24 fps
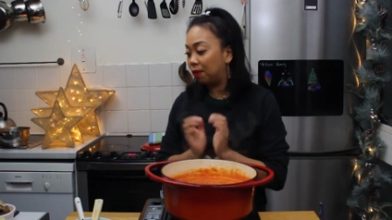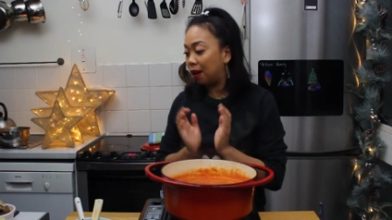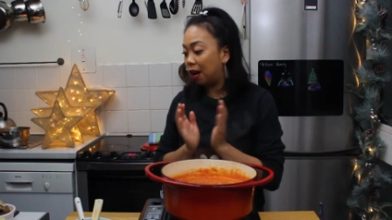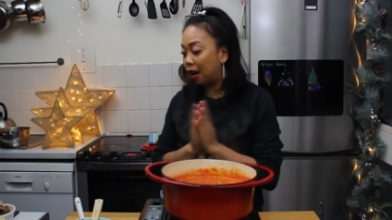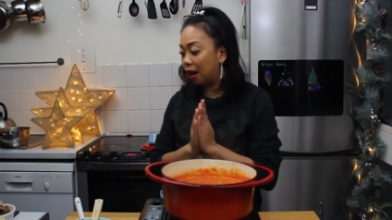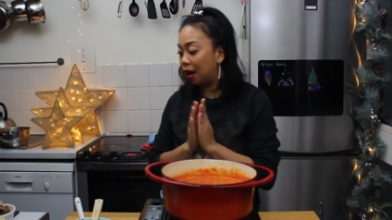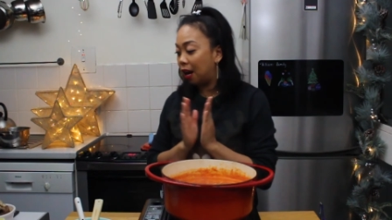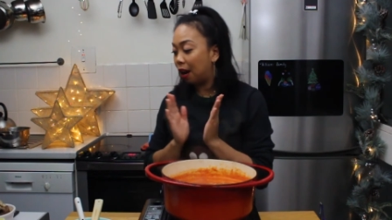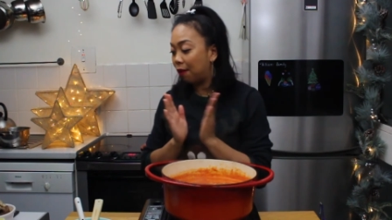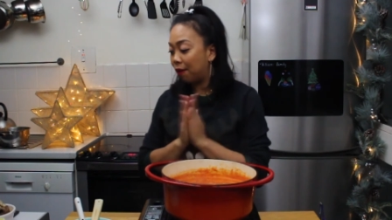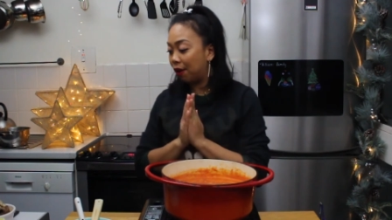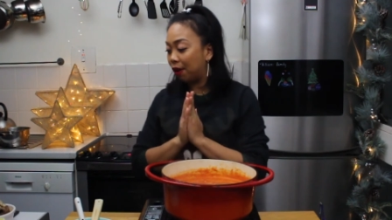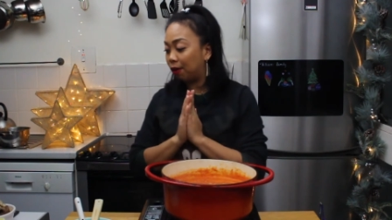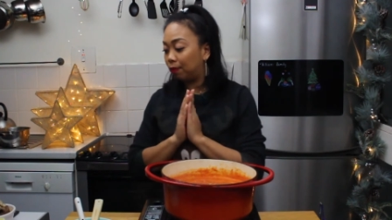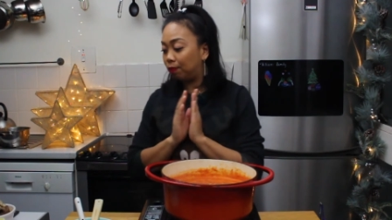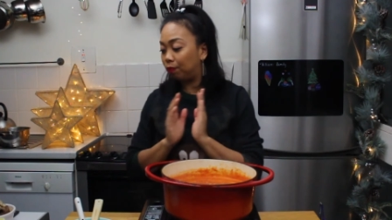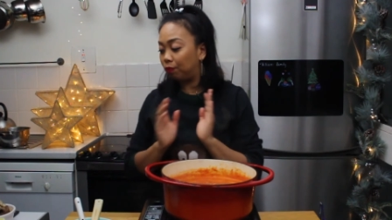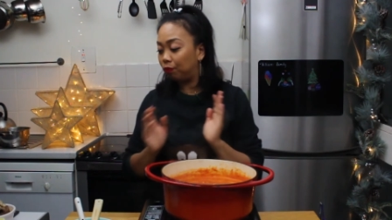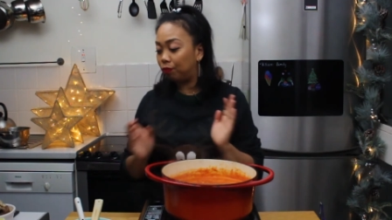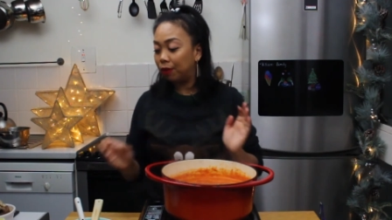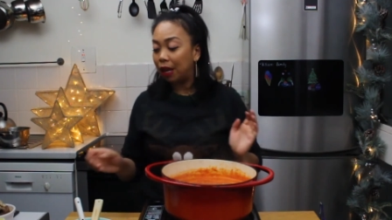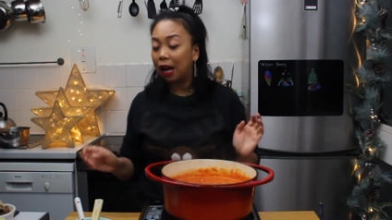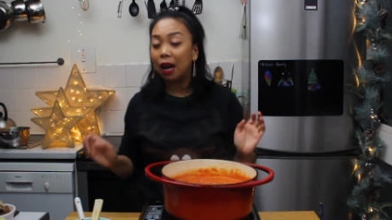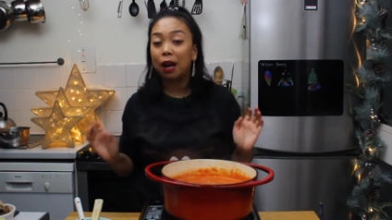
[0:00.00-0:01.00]
I love it.
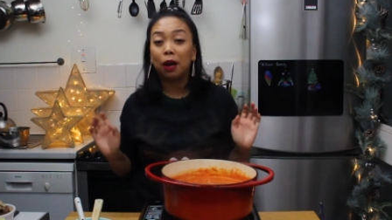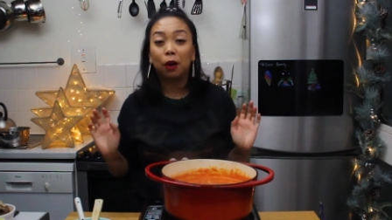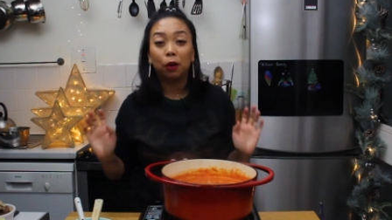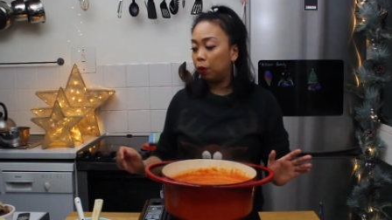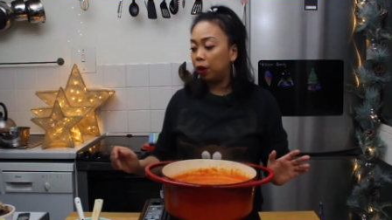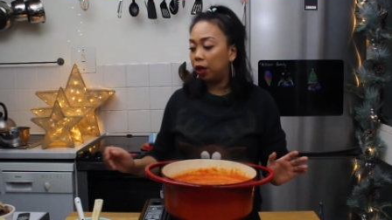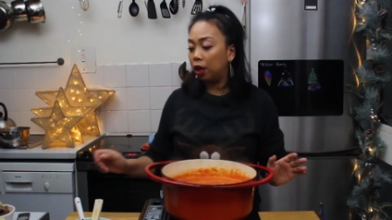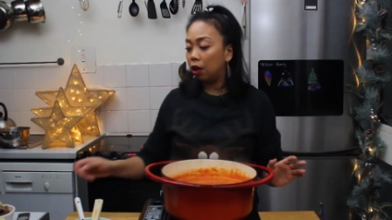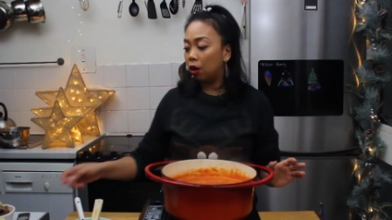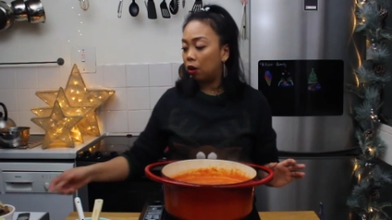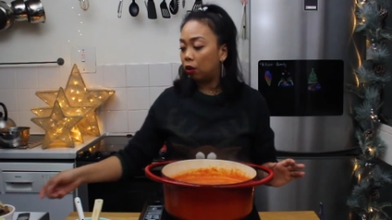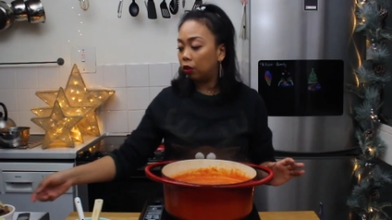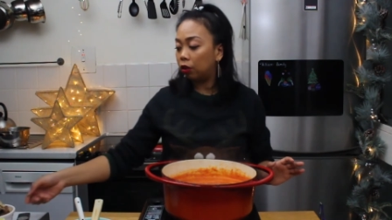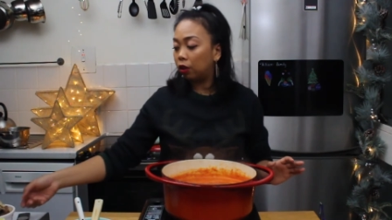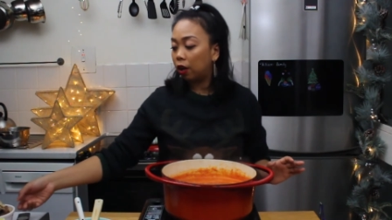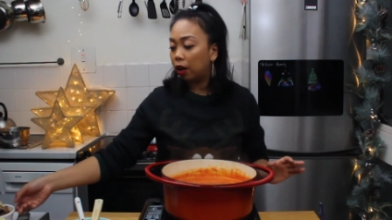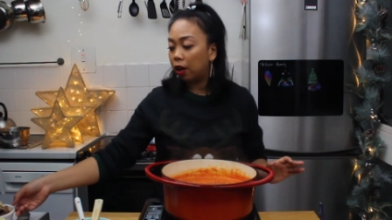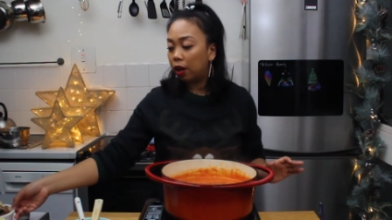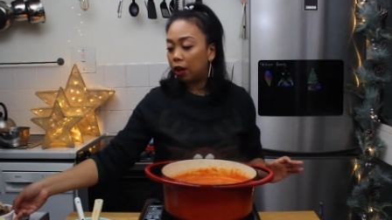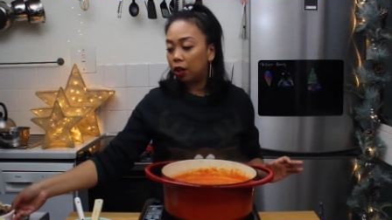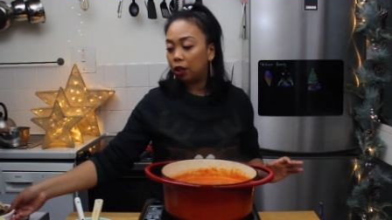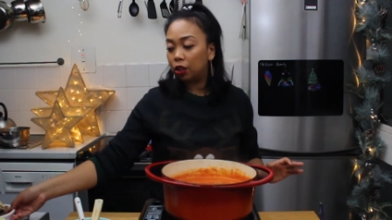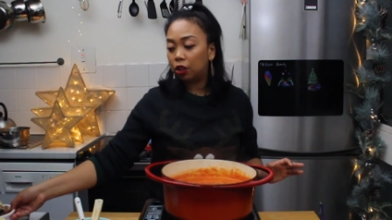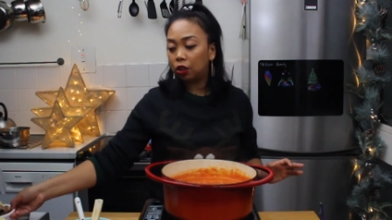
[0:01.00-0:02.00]
Now we are
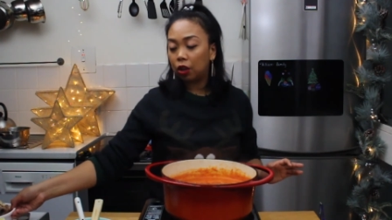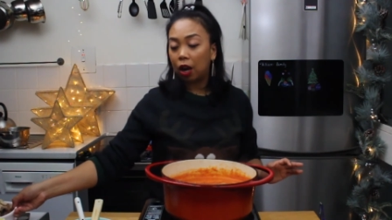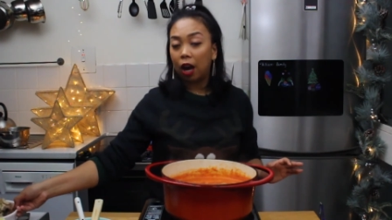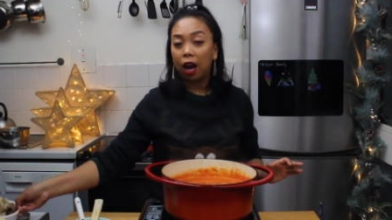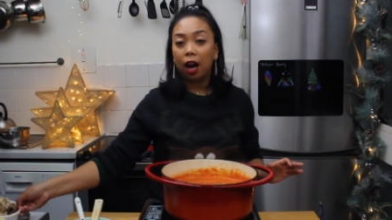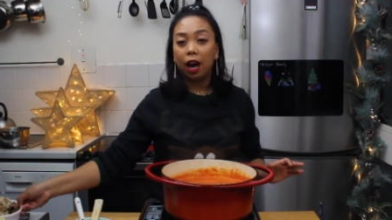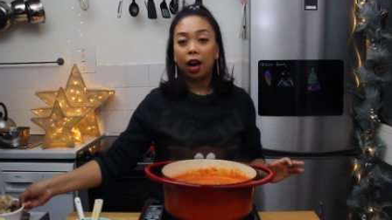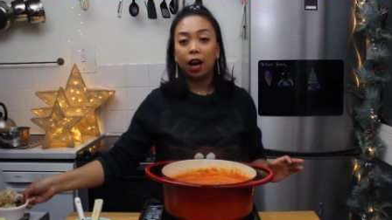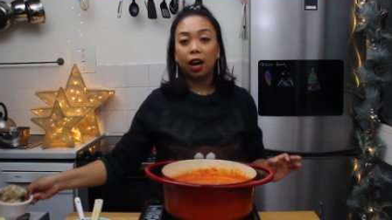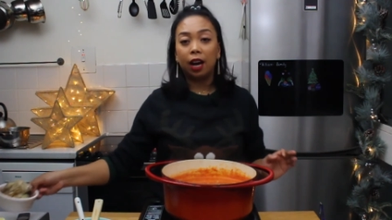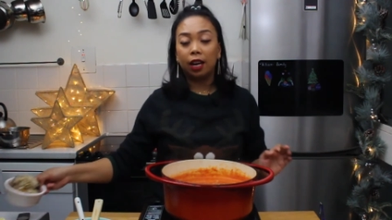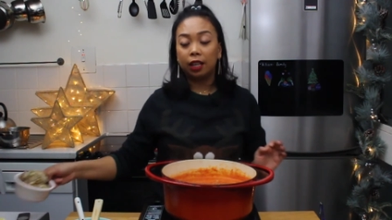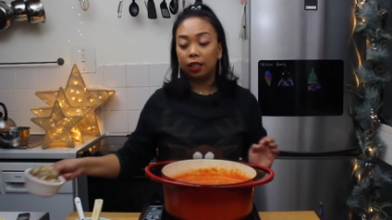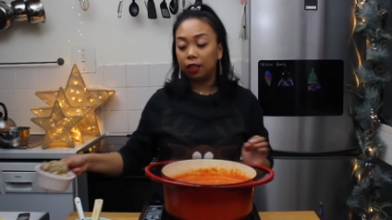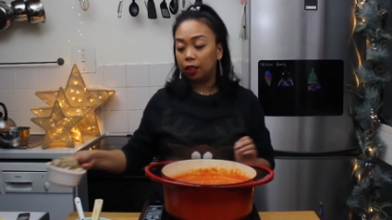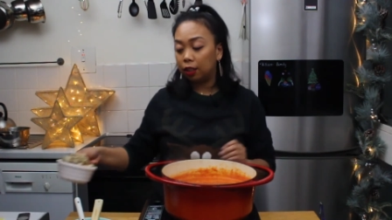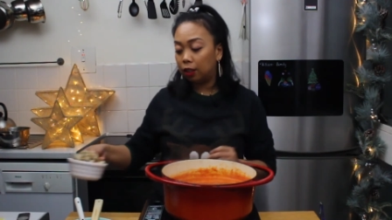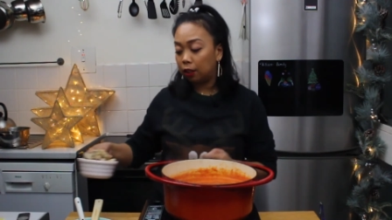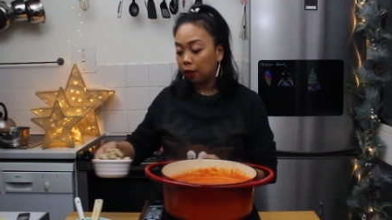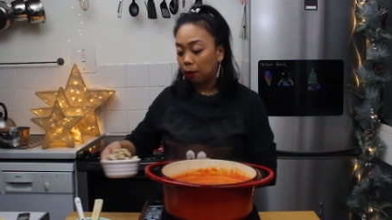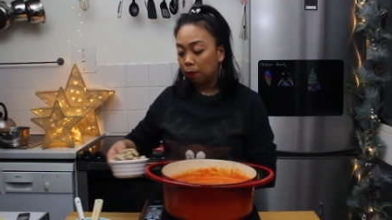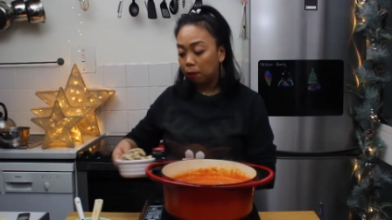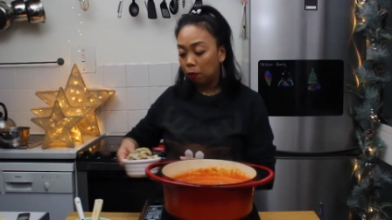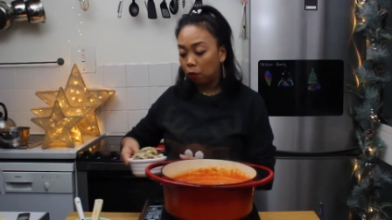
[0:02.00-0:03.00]
going to add
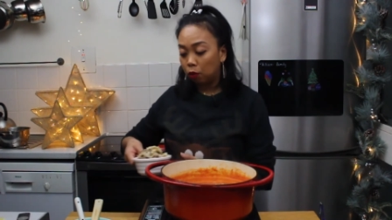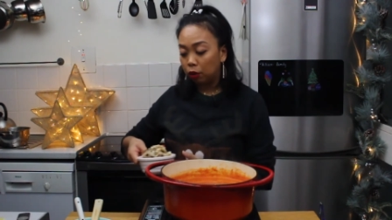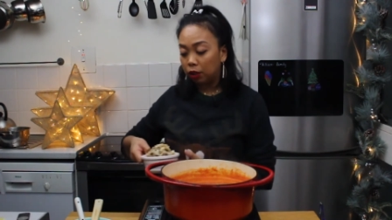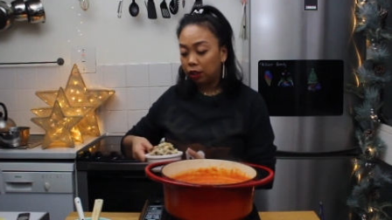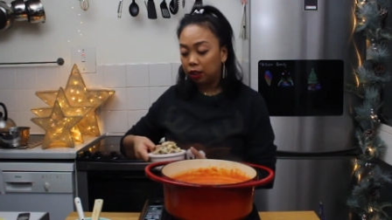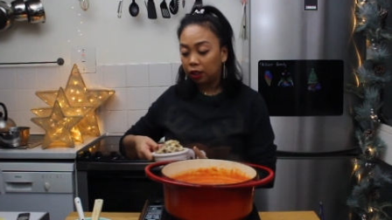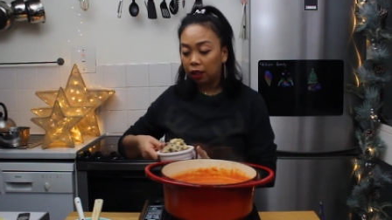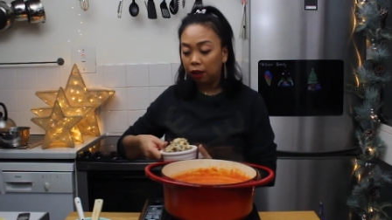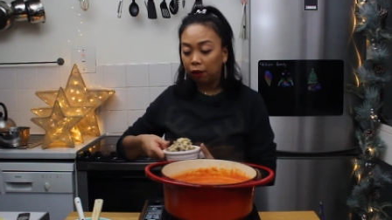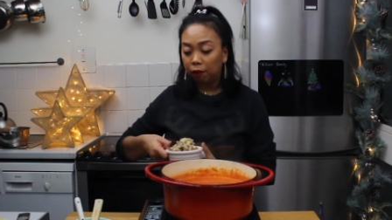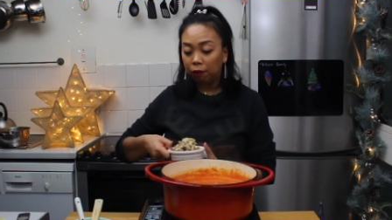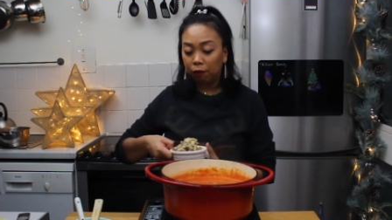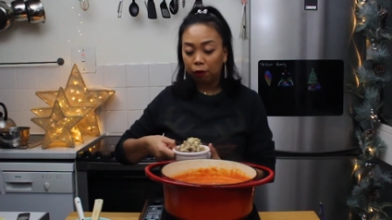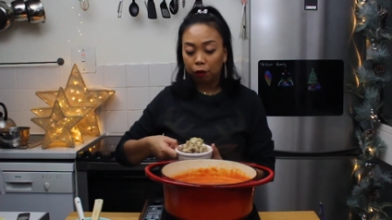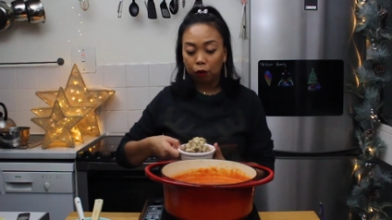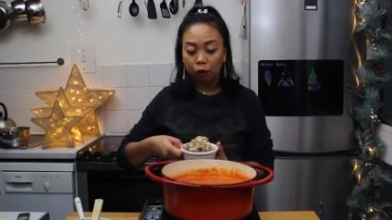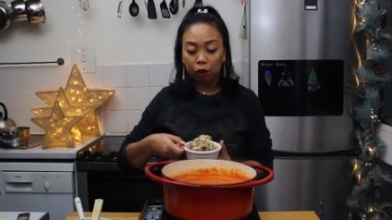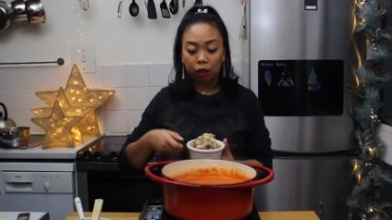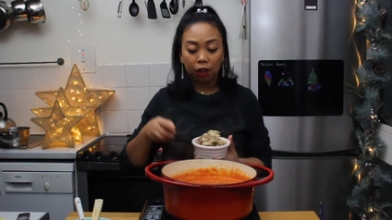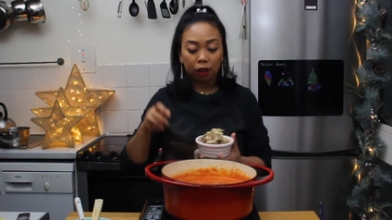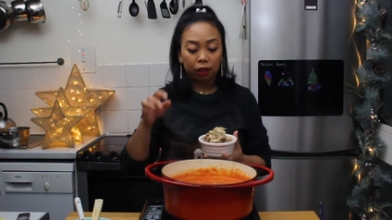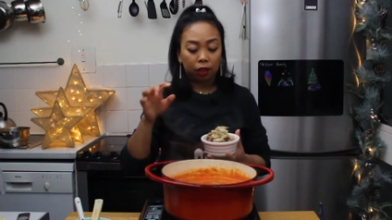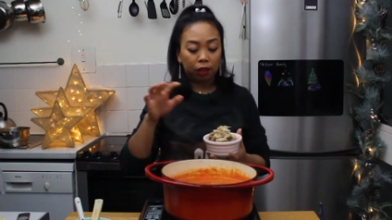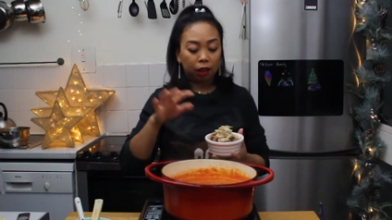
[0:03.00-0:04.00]
some more
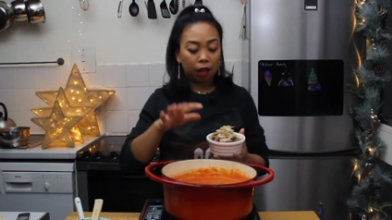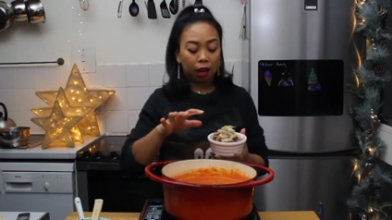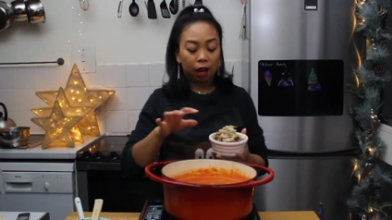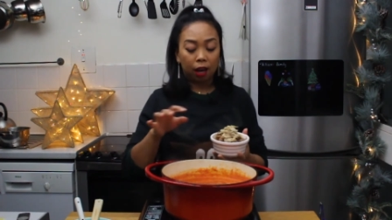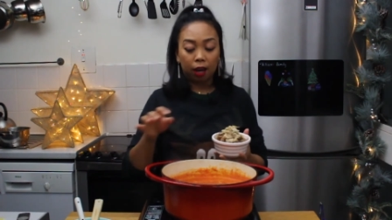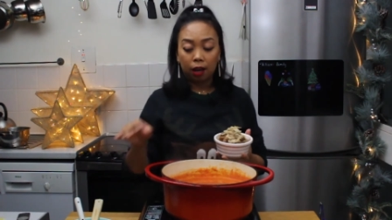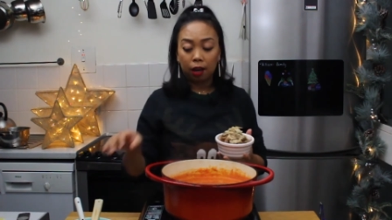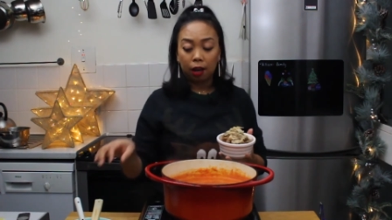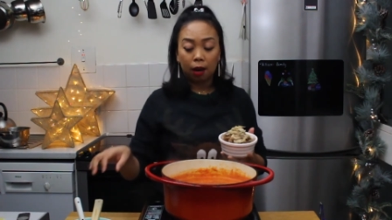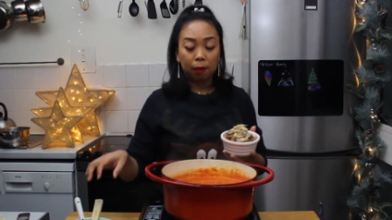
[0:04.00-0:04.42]
seafood in there.